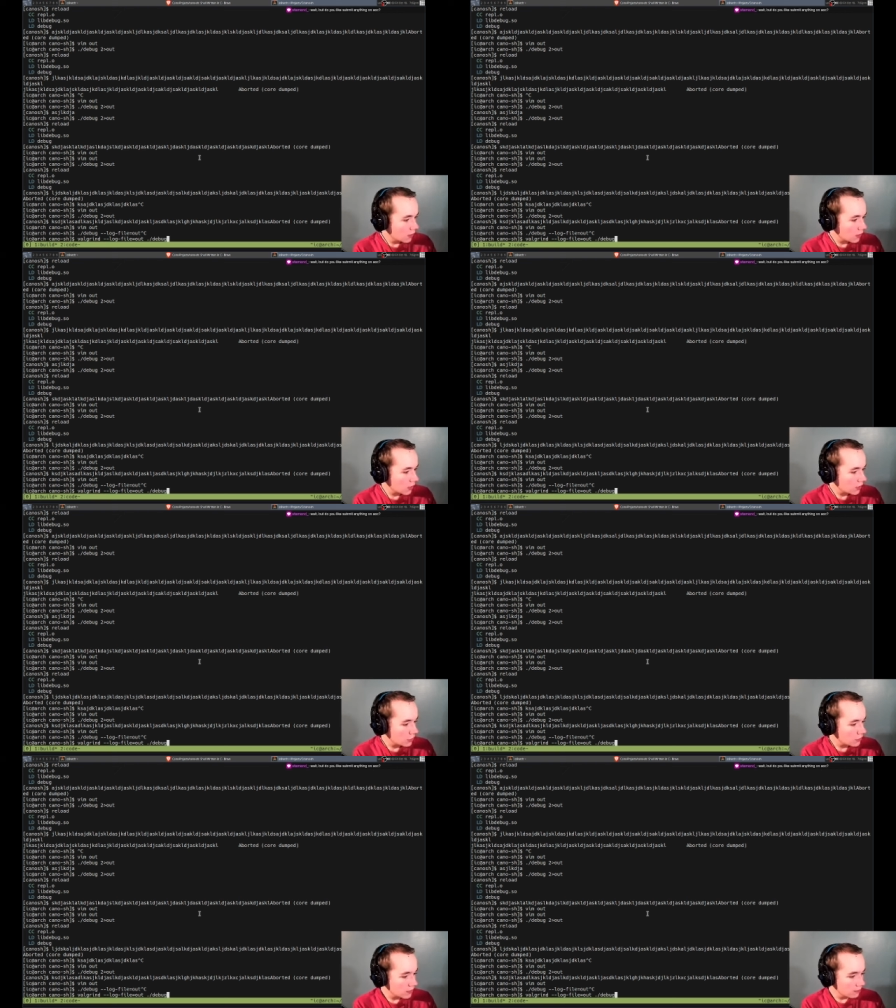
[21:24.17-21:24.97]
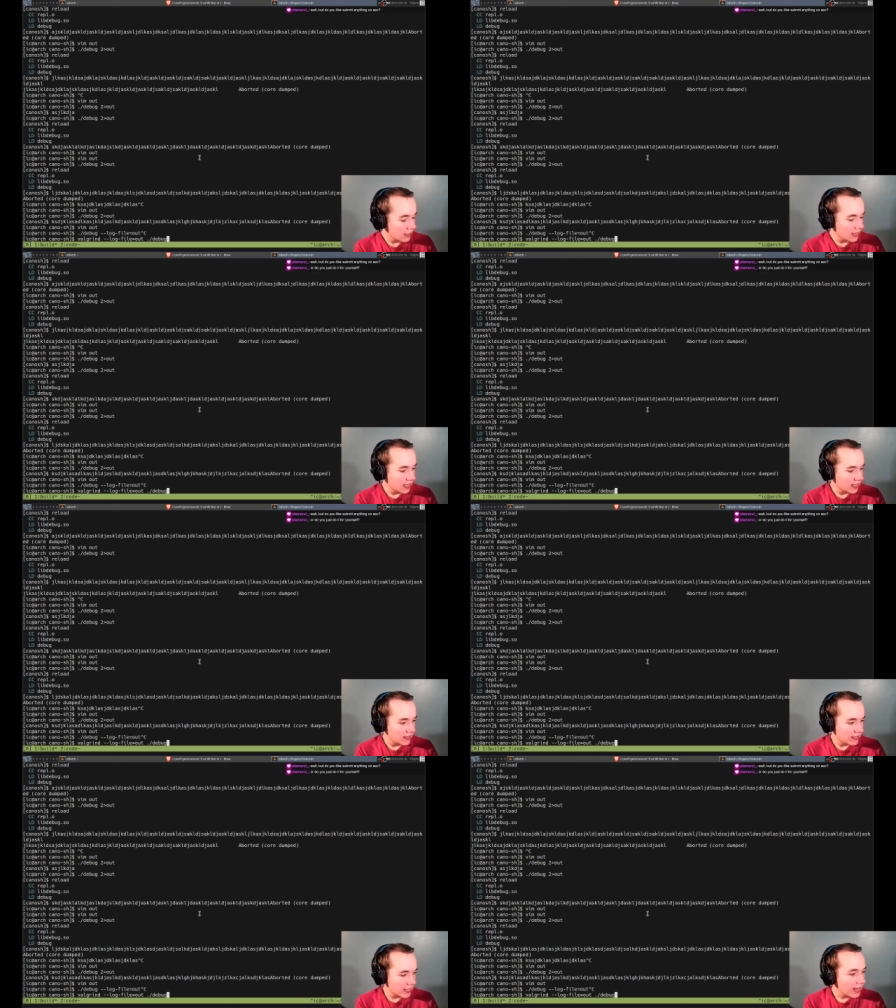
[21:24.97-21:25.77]
Do you submit
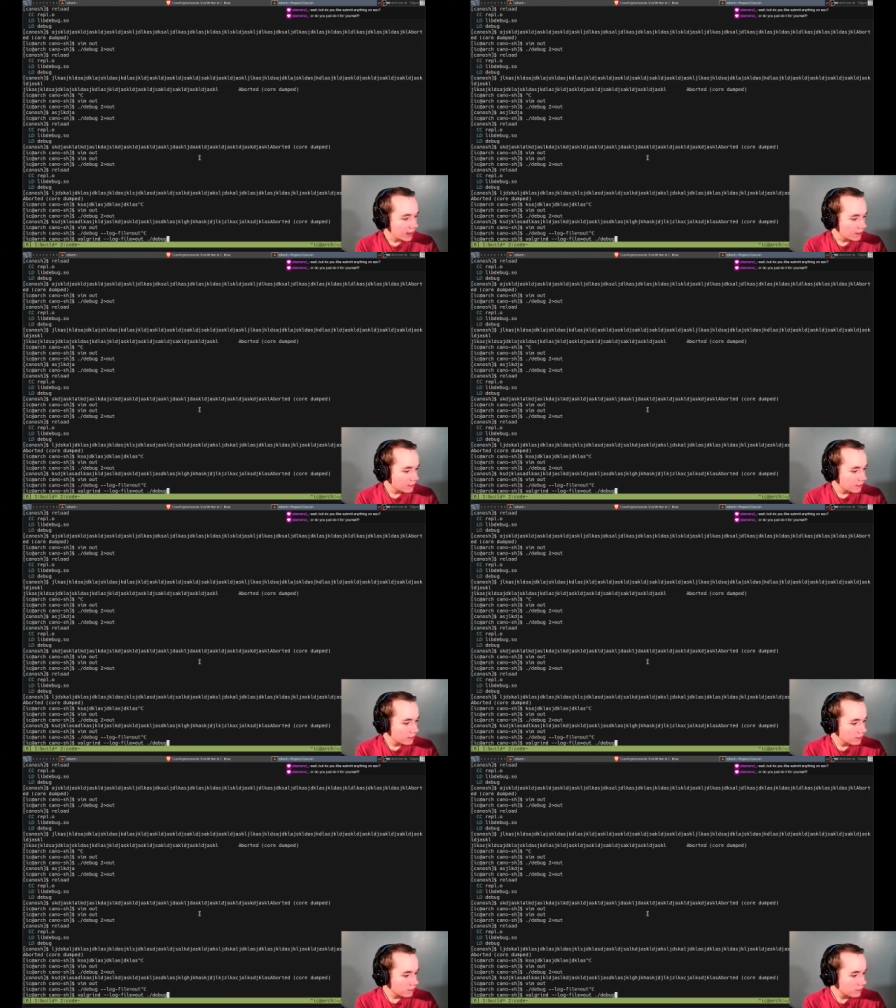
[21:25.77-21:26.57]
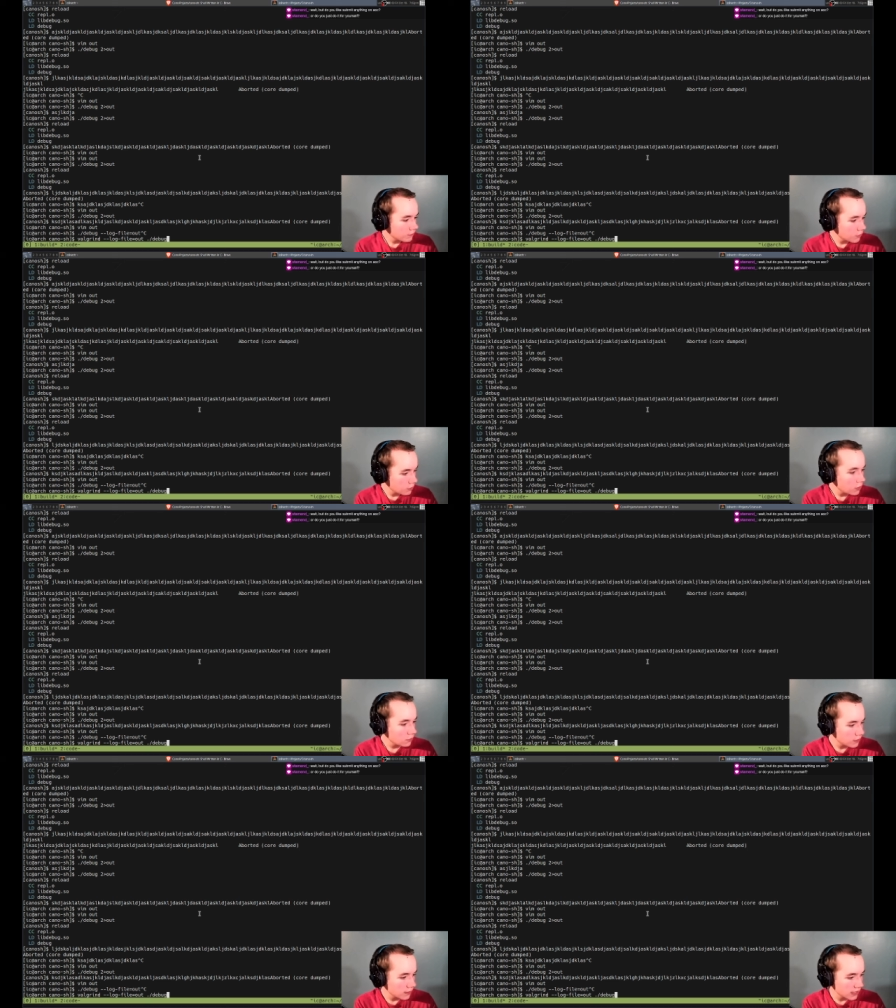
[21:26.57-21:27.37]
anything? Yeah, you do
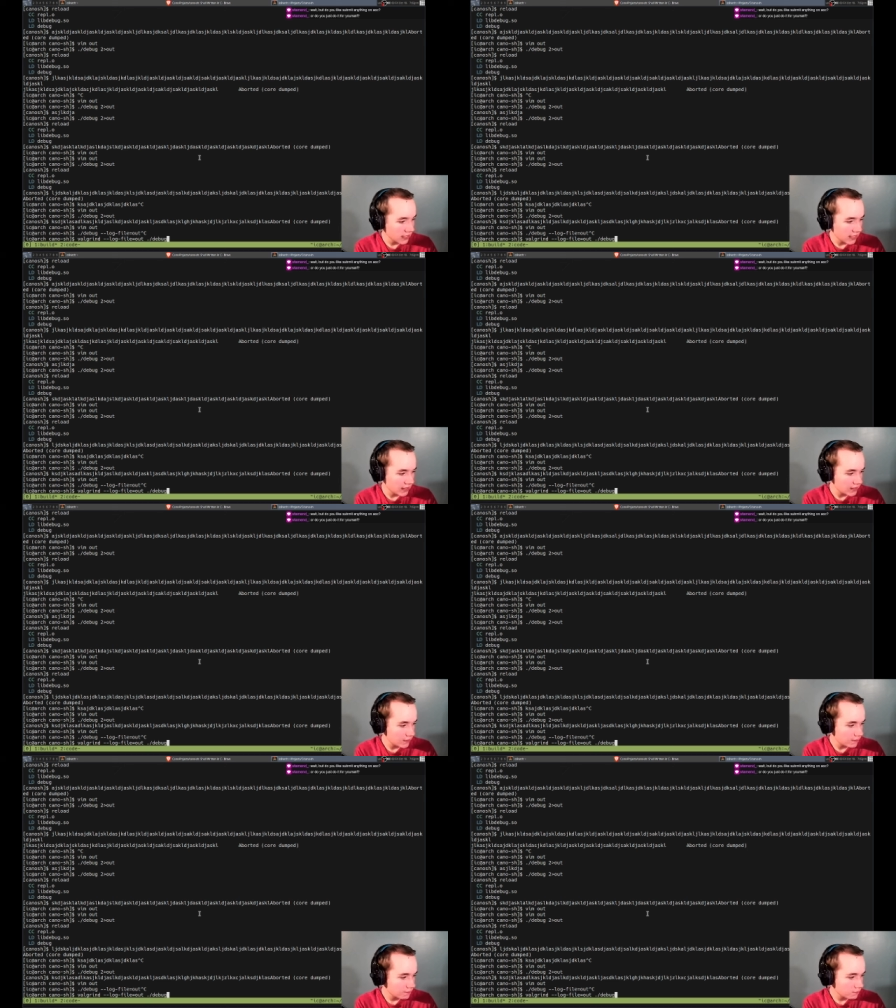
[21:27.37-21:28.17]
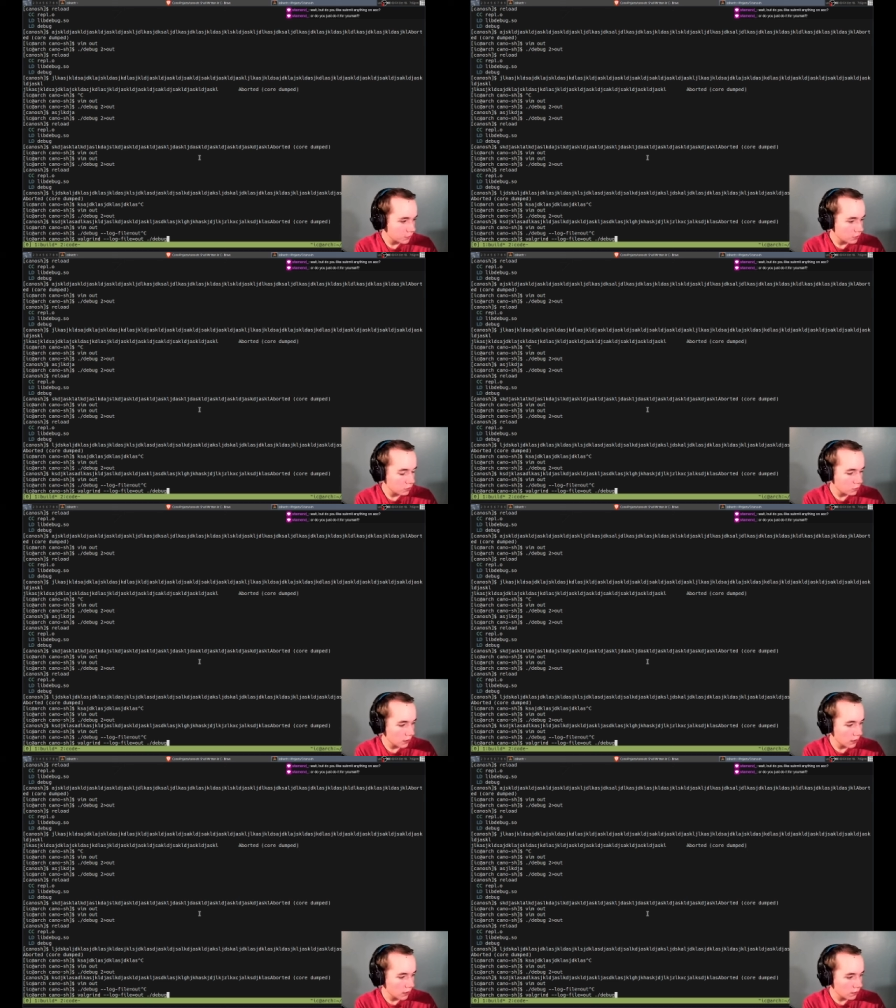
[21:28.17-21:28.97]
submit it. Yes, you
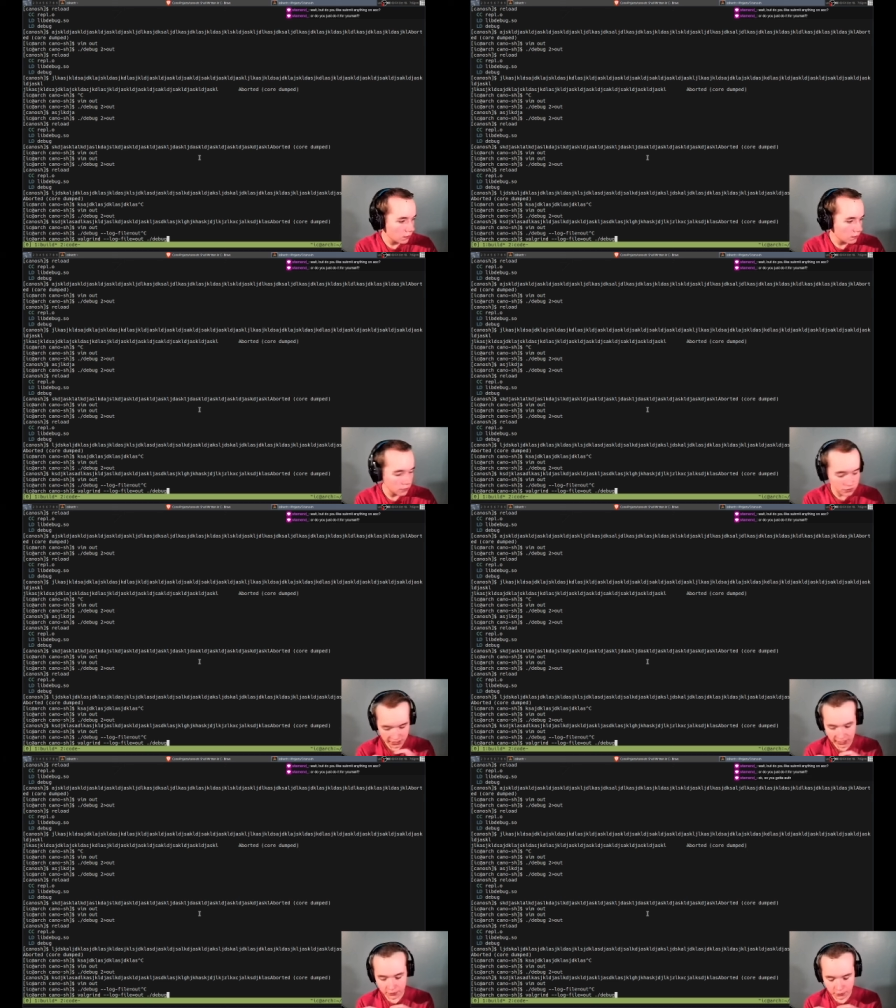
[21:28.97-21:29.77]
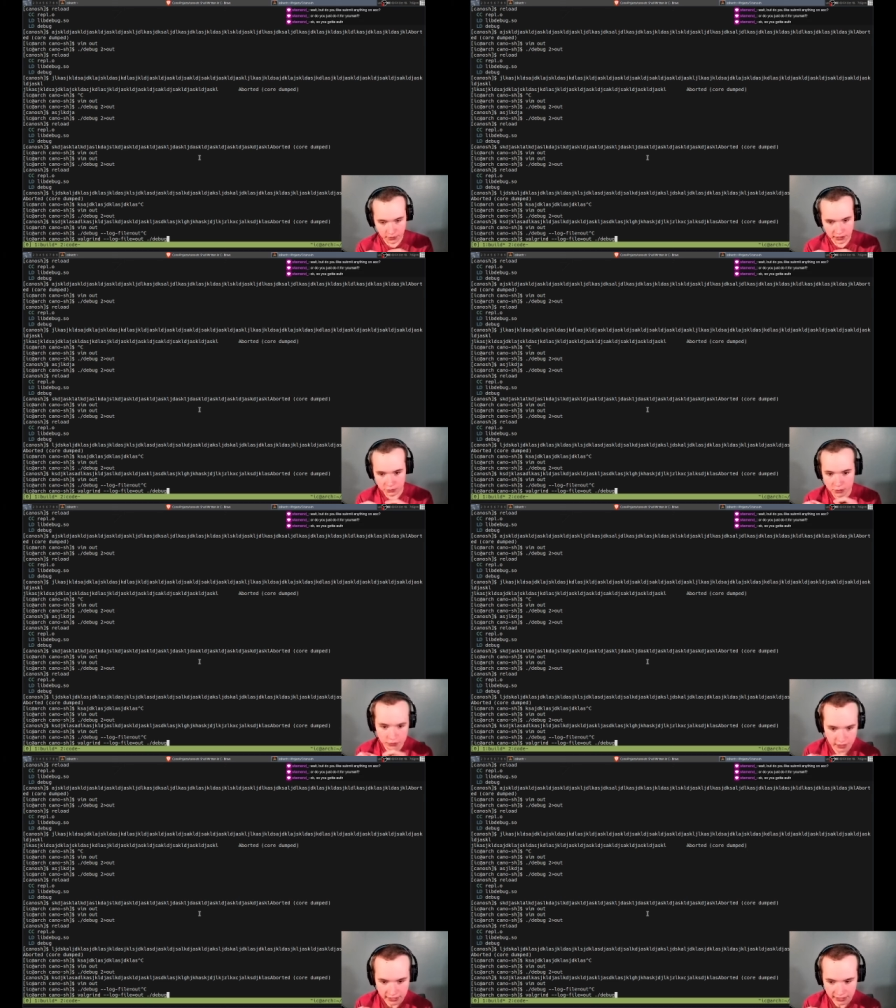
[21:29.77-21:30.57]
there's an input box when you
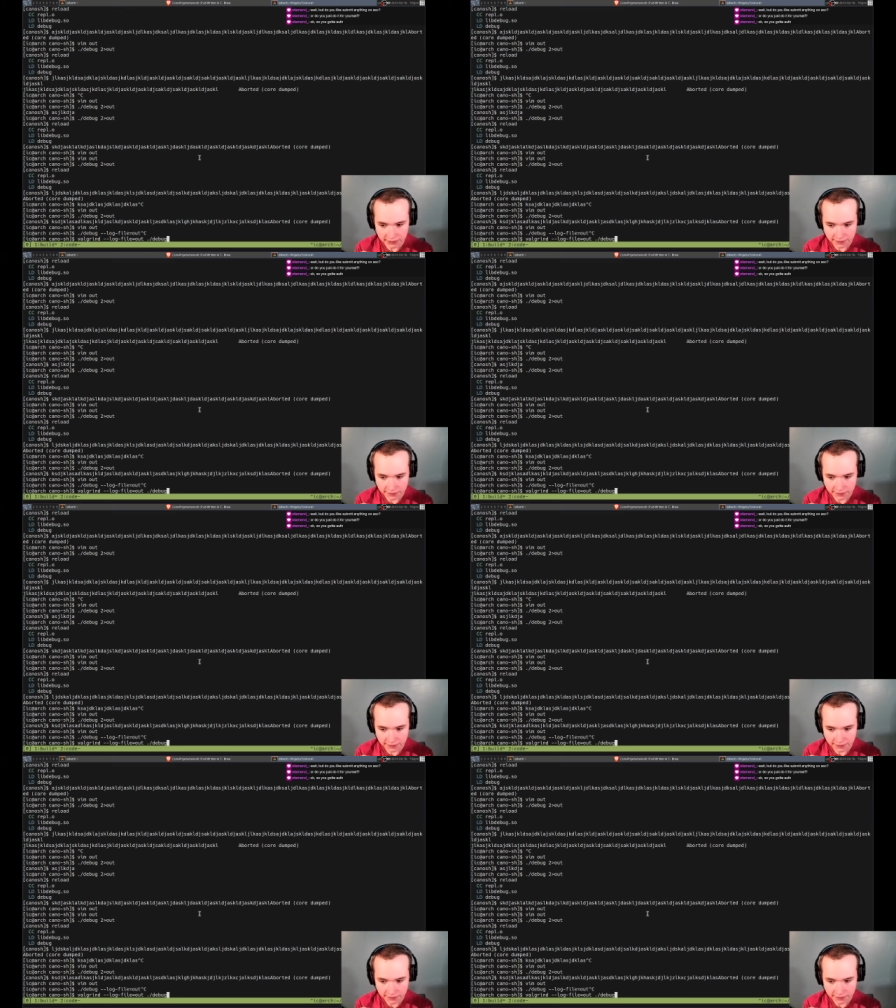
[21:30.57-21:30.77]
sign in.